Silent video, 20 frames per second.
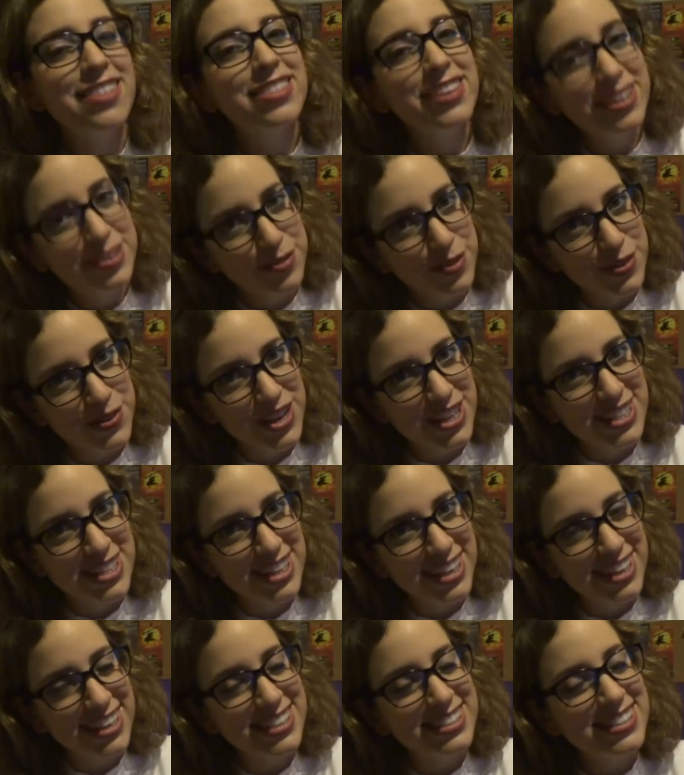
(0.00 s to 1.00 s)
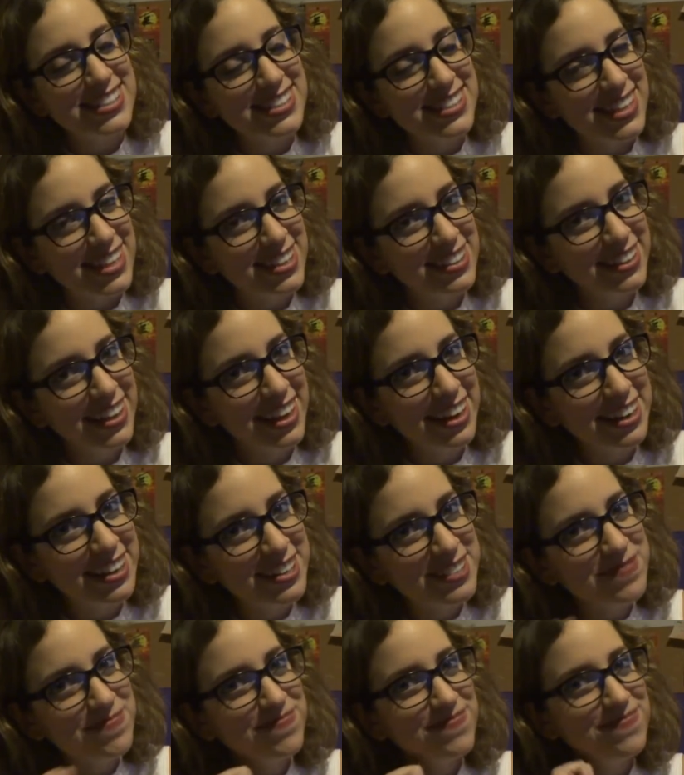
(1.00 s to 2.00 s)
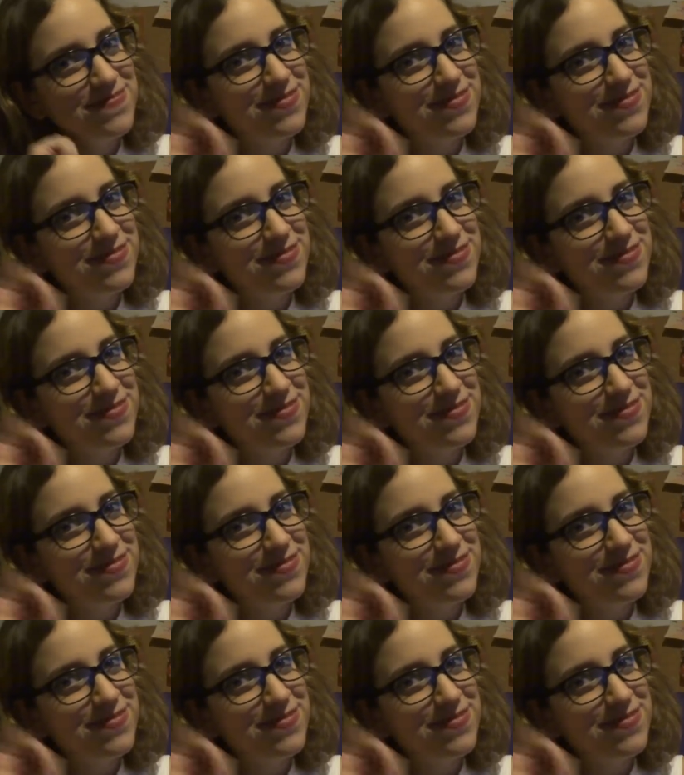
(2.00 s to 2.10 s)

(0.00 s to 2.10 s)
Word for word: Thanks for watching. See you later.